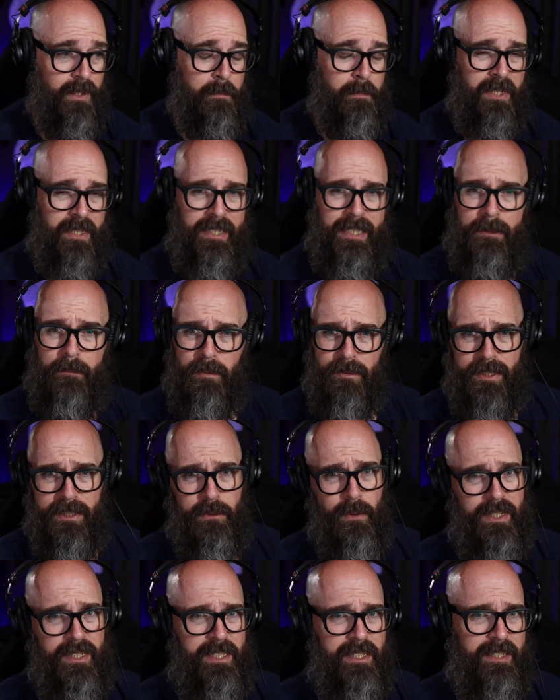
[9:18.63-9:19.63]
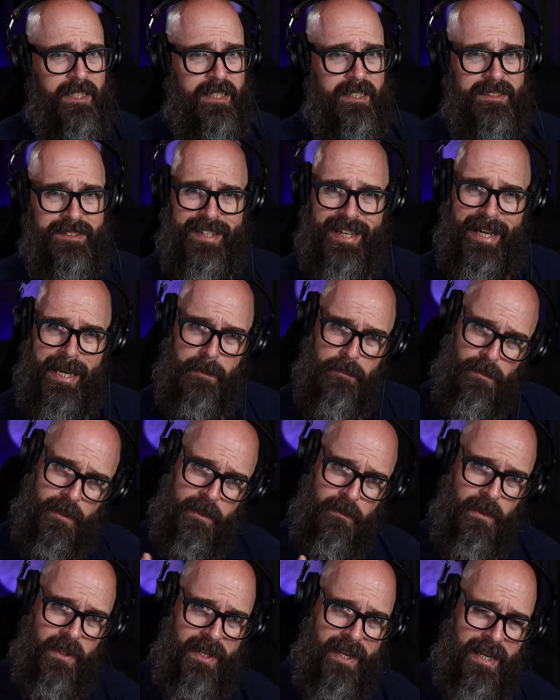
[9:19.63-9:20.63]
But he brings what he does, I
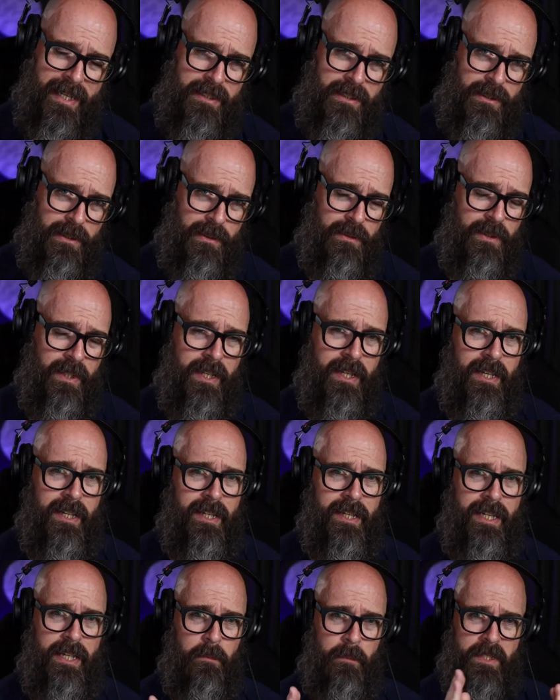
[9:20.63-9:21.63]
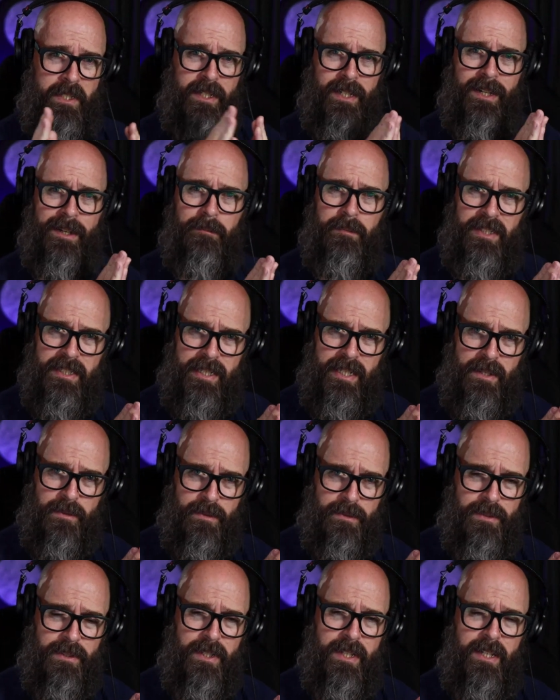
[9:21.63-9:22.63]
bring what I do, and we come
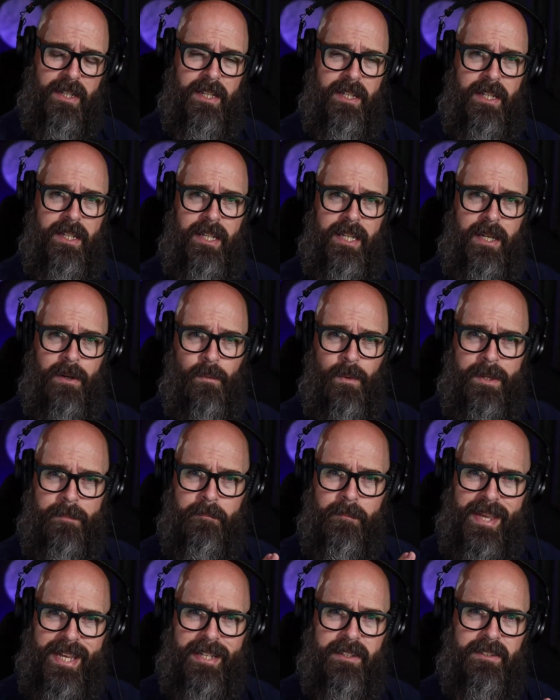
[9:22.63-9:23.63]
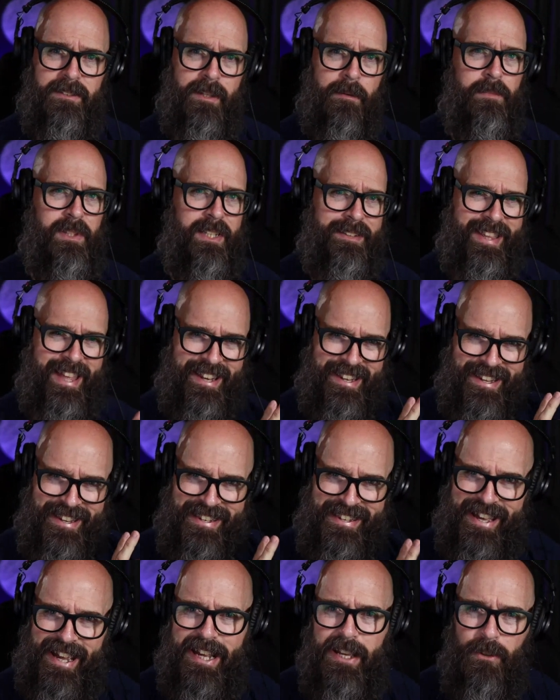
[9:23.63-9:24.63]
together and we make something that
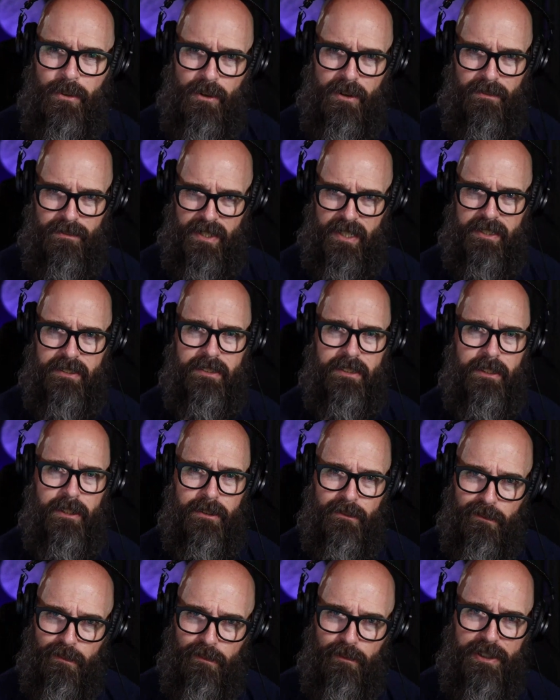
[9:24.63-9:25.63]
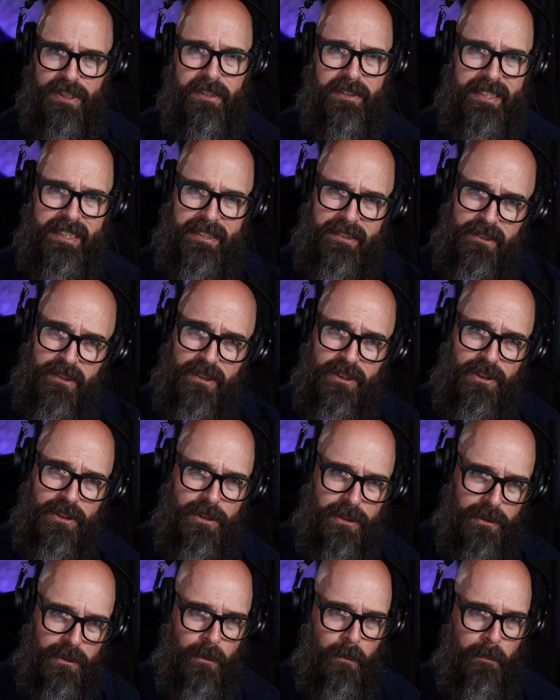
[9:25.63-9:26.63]
neither of us could really
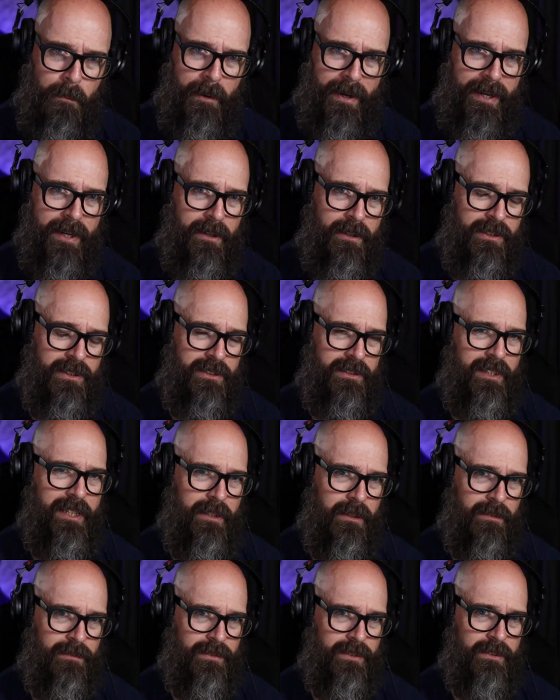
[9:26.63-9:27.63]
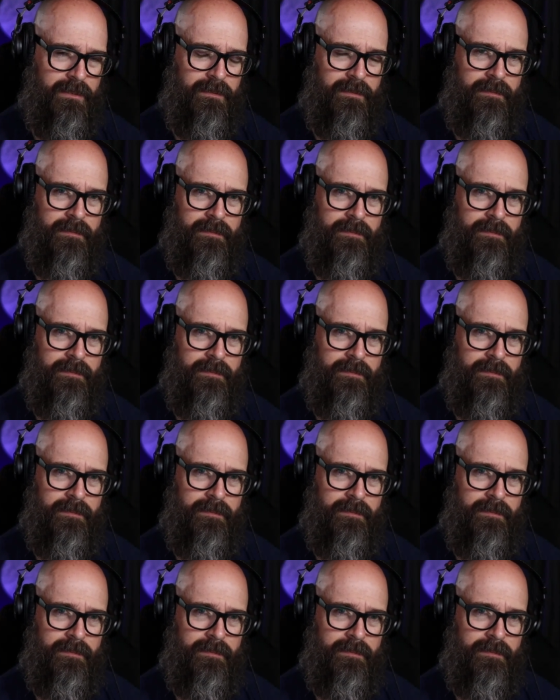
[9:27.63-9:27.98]
do by ourselves.